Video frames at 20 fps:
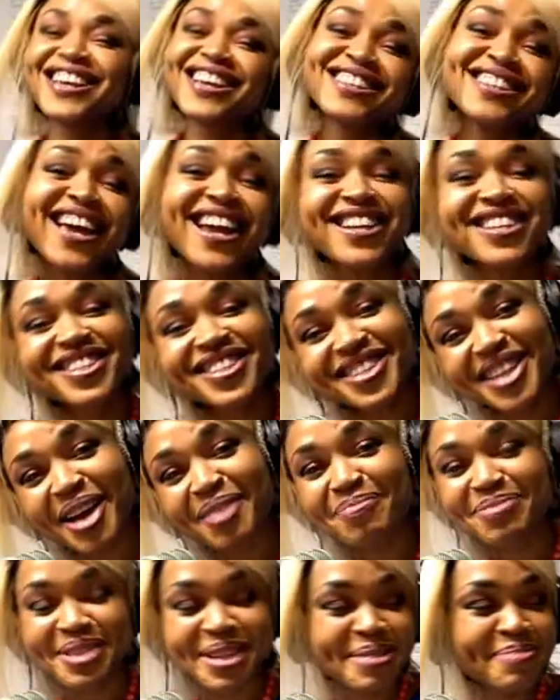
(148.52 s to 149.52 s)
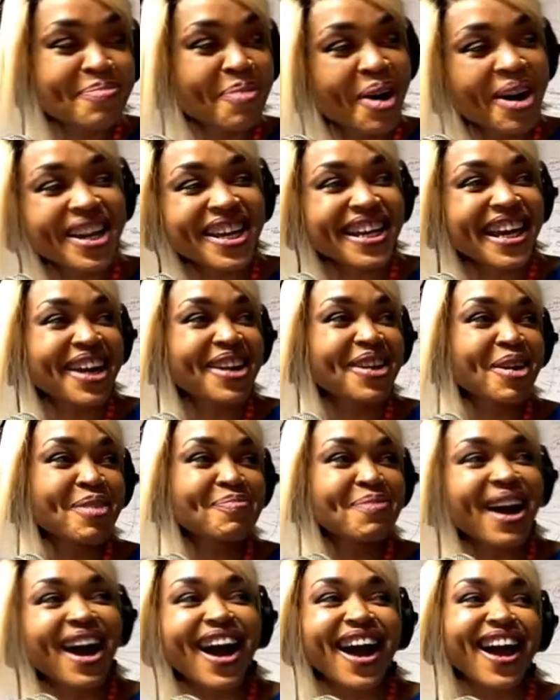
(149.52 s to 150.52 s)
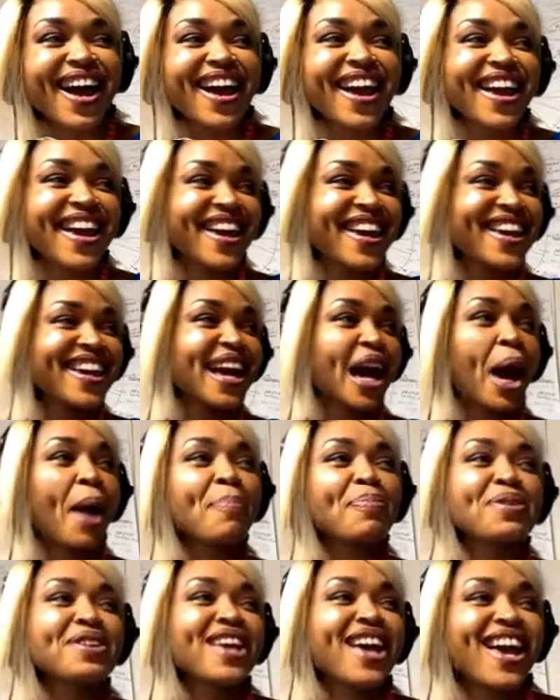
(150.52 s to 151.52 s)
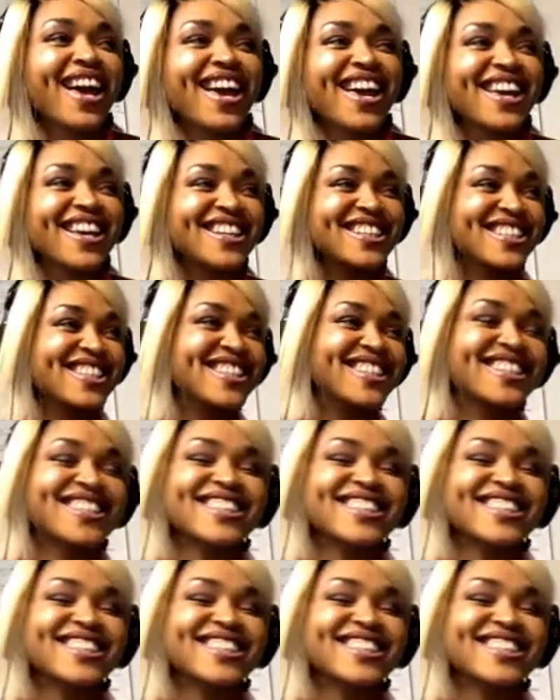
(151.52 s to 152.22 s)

there is something money cannot buy. Happiness.